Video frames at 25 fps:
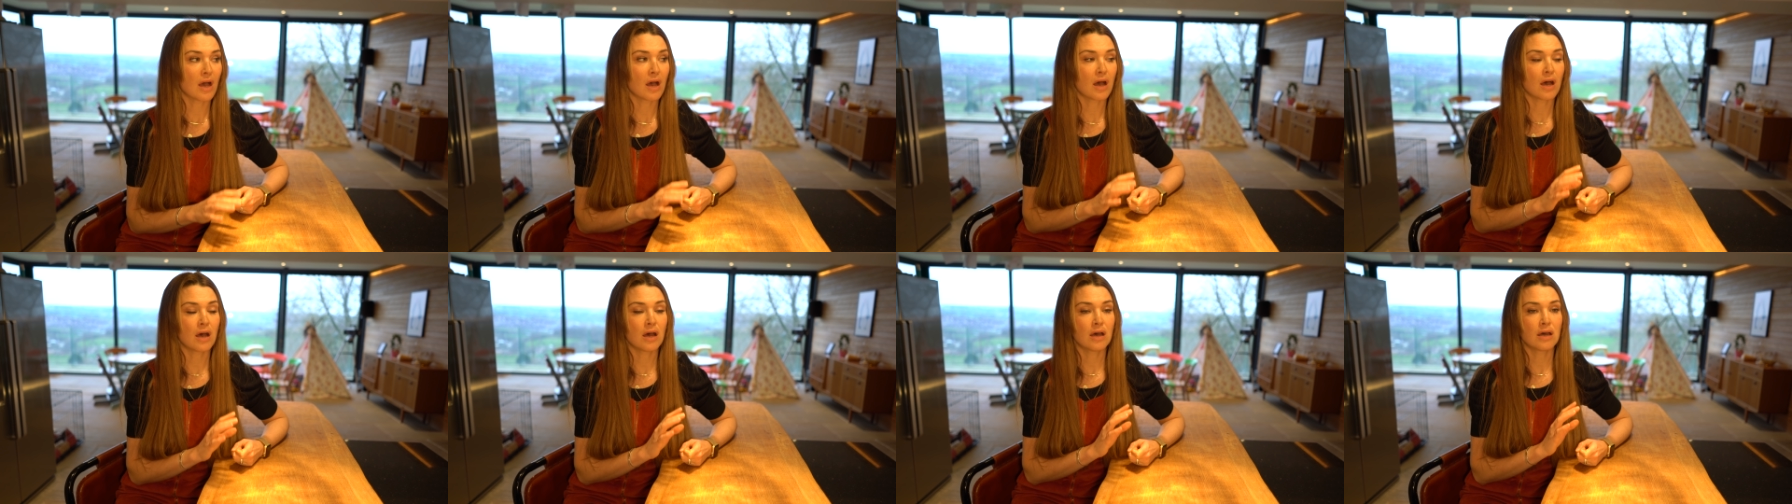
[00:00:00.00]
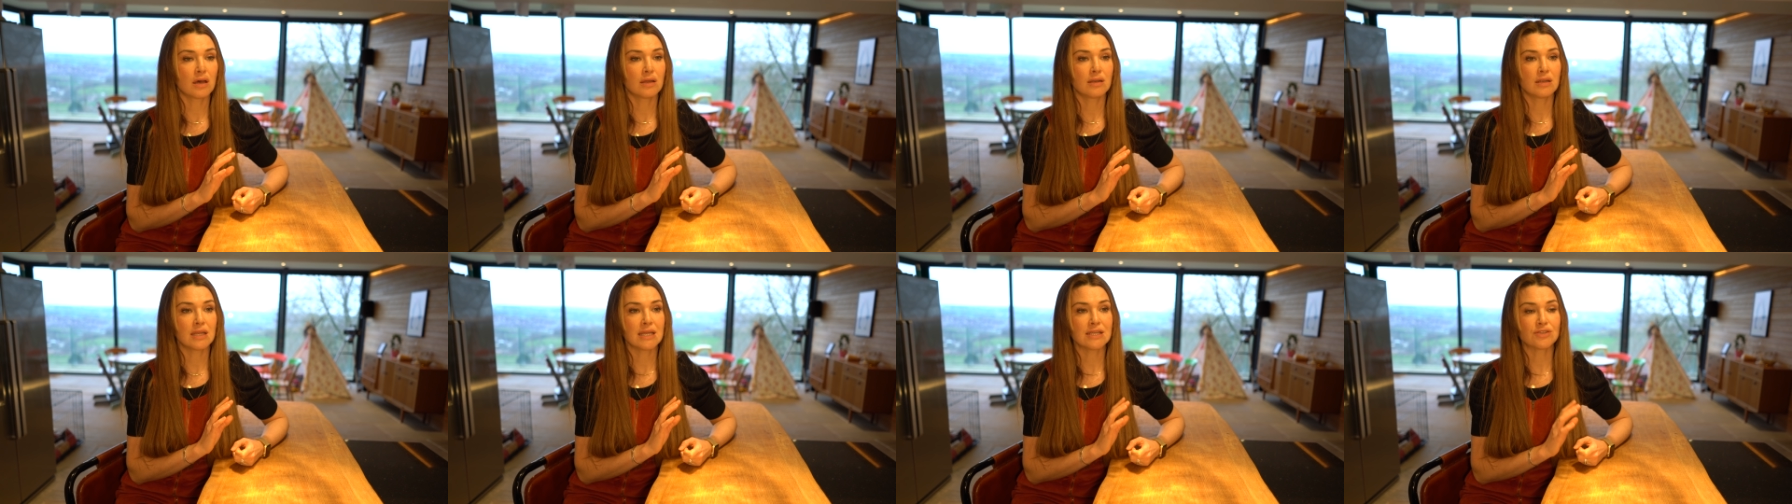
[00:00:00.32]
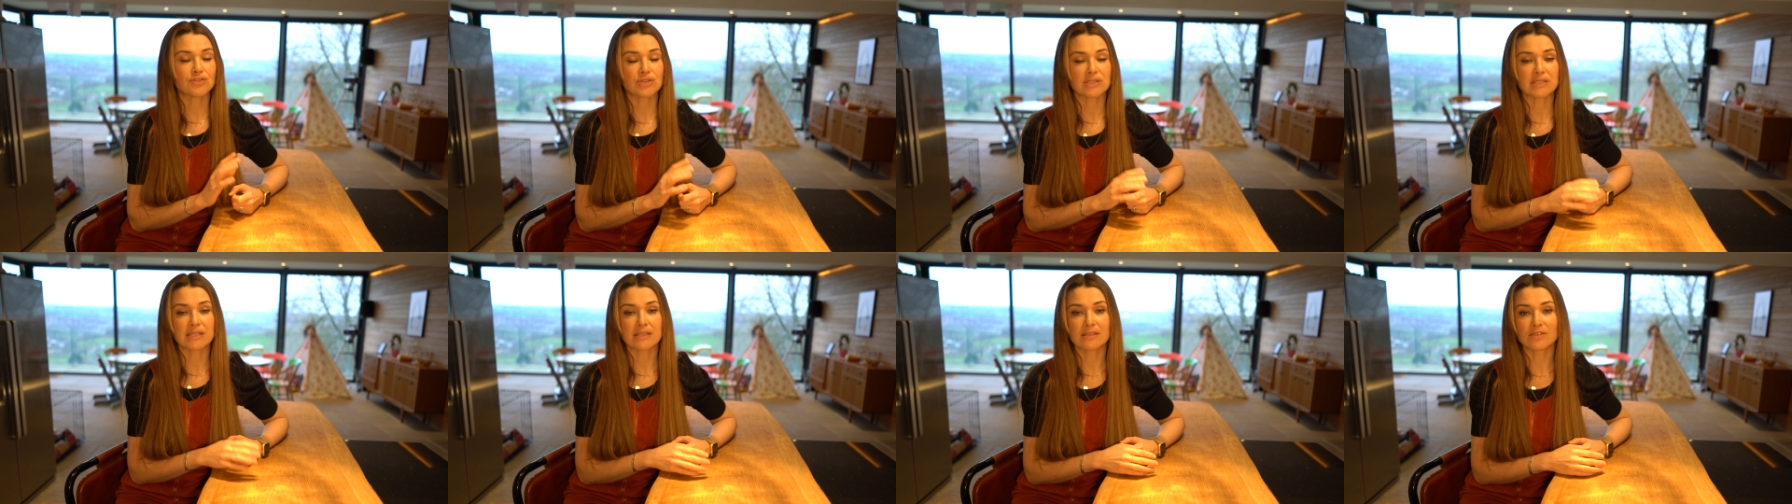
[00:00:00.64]
An
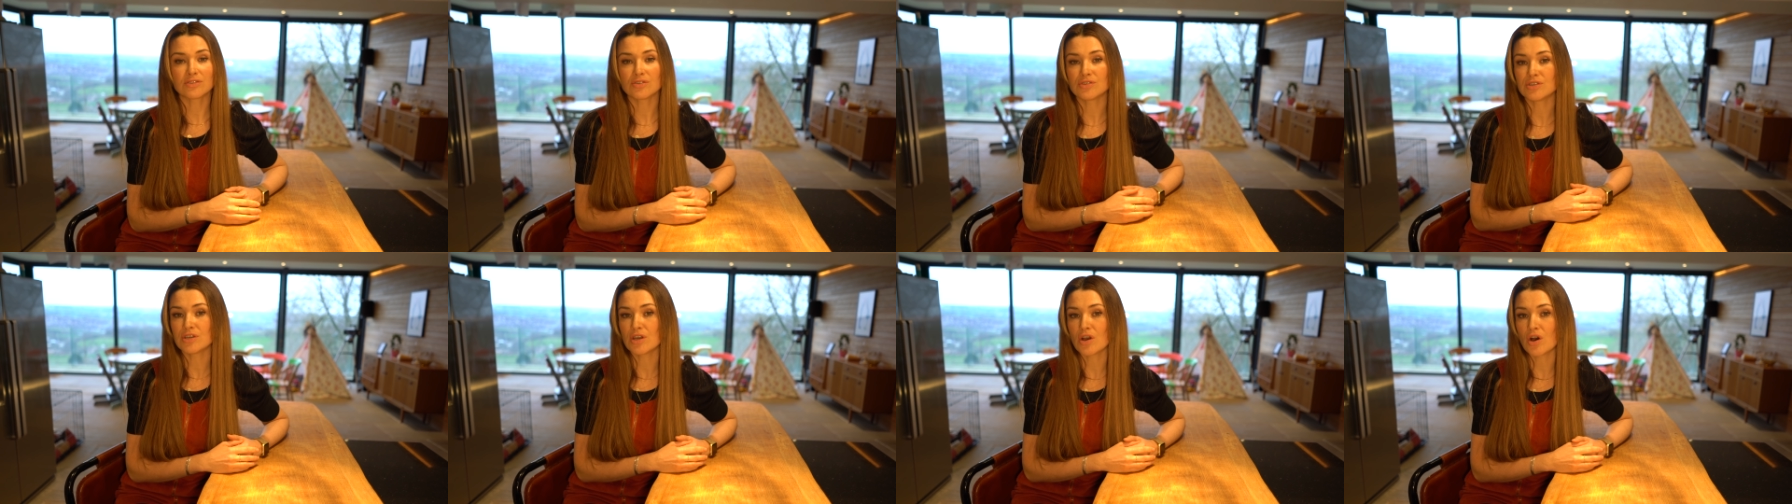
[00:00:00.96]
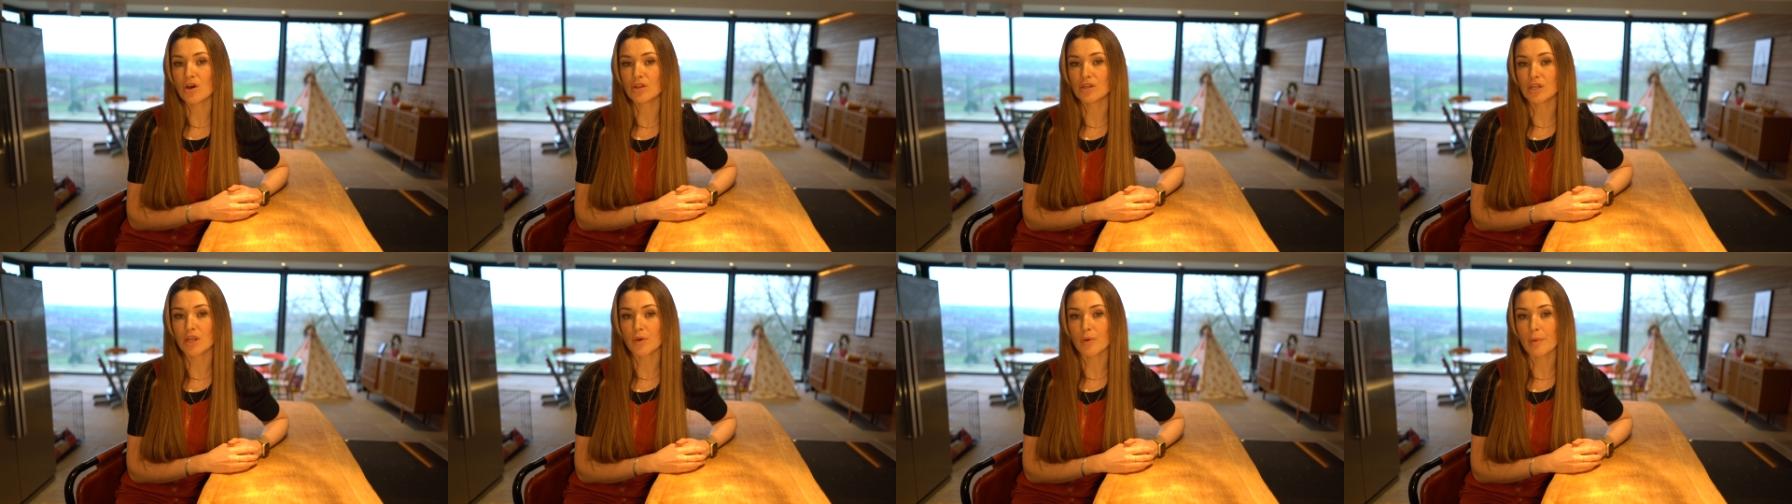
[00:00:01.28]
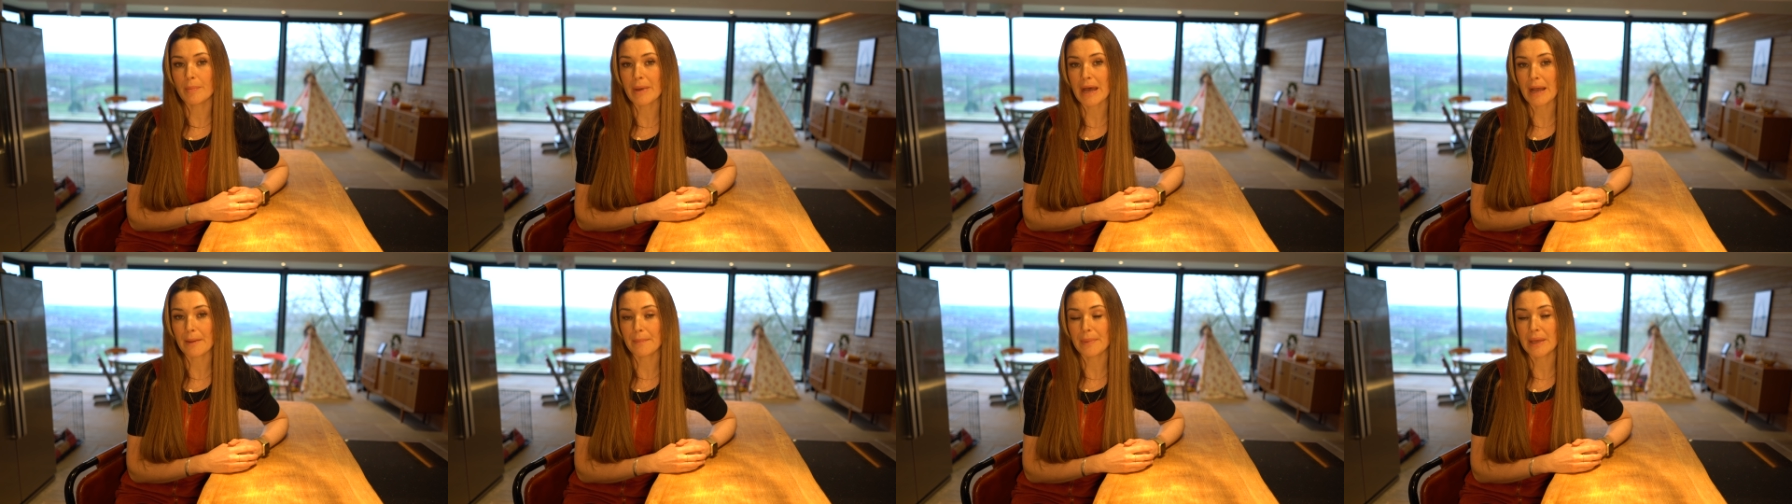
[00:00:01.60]
interesting study on lower
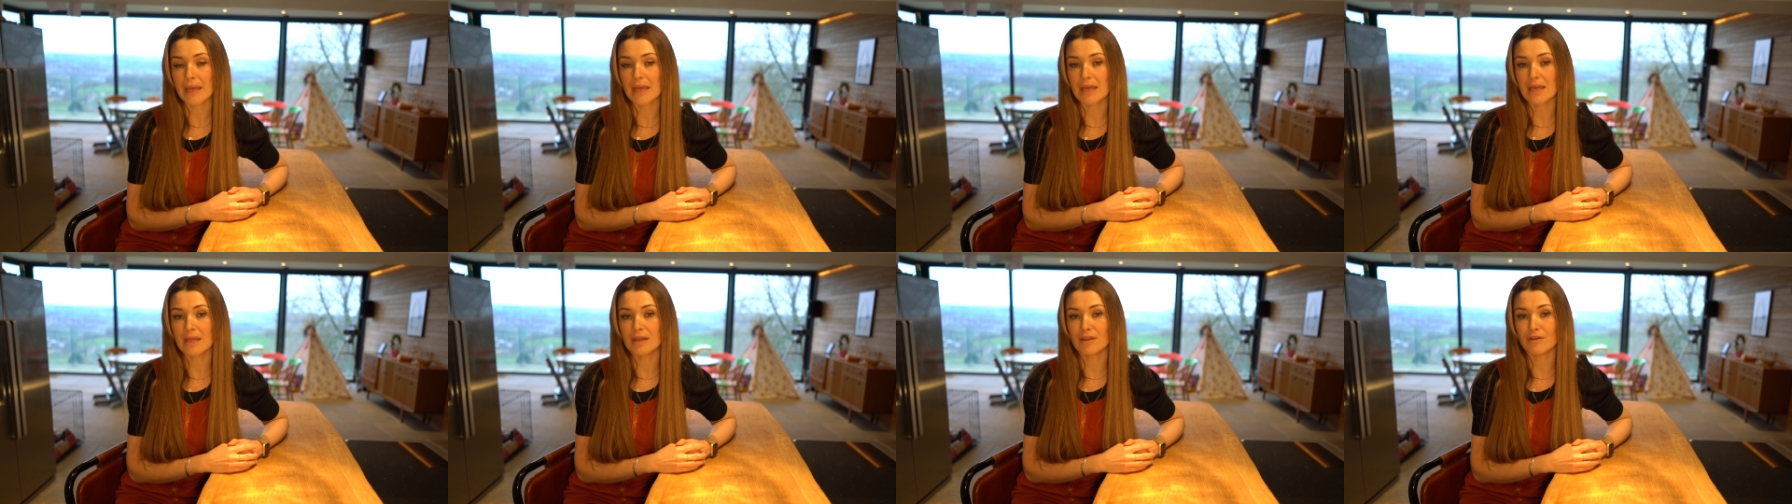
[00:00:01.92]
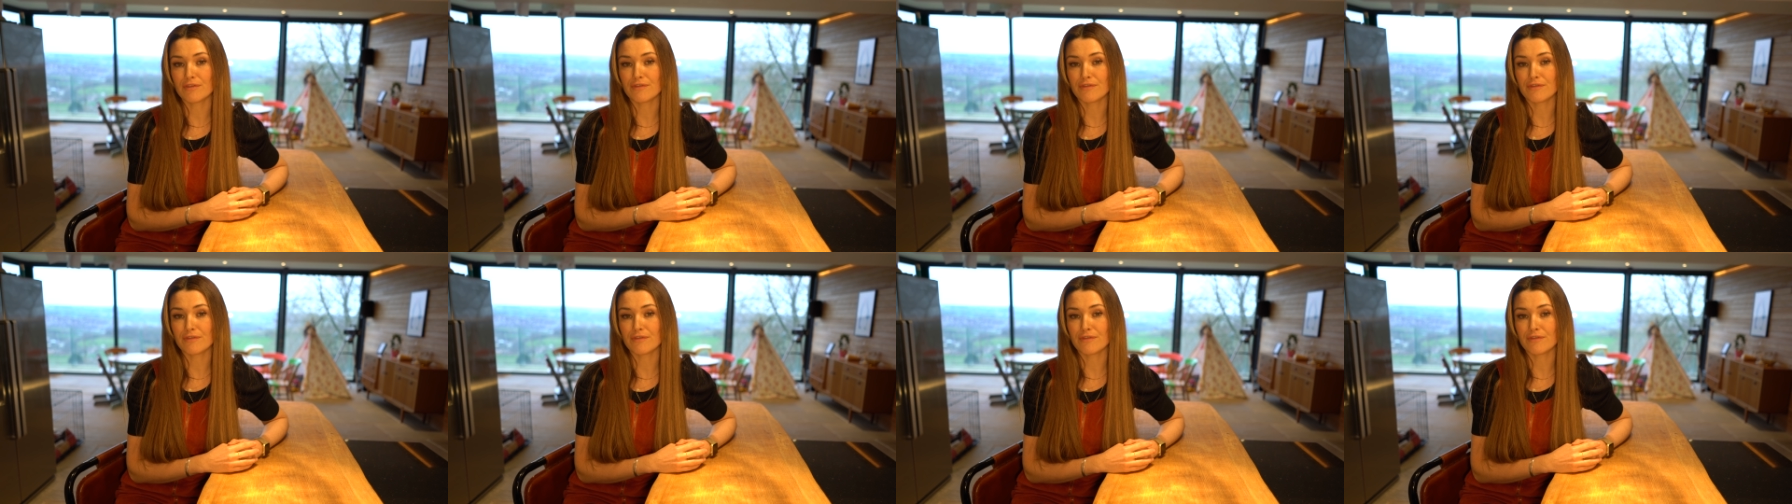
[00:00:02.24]
back pain